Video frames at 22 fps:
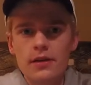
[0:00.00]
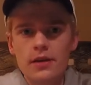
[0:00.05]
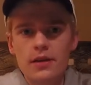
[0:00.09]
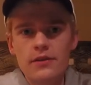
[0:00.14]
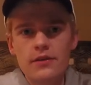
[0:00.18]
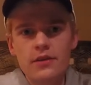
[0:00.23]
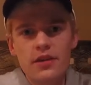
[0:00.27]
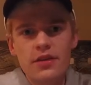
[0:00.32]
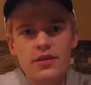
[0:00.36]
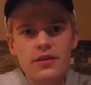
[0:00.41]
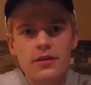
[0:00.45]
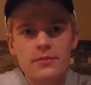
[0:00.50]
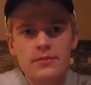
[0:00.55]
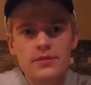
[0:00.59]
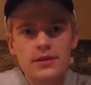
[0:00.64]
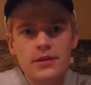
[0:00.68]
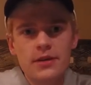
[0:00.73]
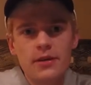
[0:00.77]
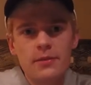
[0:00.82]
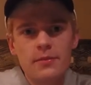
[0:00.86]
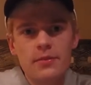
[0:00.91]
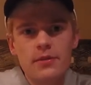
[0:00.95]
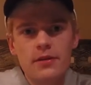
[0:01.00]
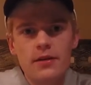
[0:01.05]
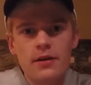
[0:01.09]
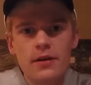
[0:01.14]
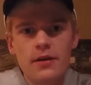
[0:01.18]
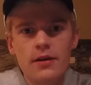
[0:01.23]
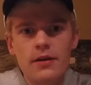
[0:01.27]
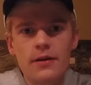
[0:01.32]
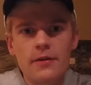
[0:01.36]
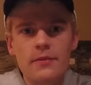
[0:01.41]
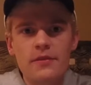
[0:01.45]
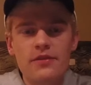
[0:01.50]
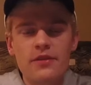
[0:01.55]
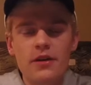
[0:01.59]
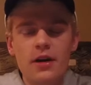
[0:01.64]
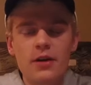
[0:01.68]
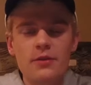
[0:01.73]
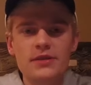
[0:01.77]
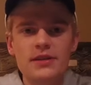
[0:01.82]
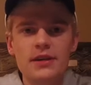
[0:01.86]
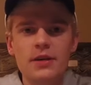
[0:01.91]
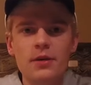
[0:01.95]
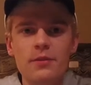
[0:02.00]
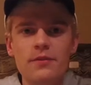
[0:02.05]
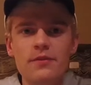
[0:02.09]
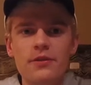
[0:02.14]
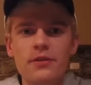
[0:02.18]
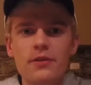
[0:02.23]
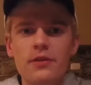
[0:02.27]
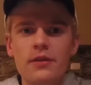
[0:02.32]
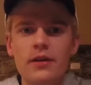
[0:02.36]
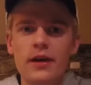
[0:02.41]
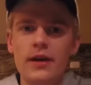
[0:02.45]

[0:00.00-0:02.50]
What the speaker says: give it a thumbs up if that was helpful.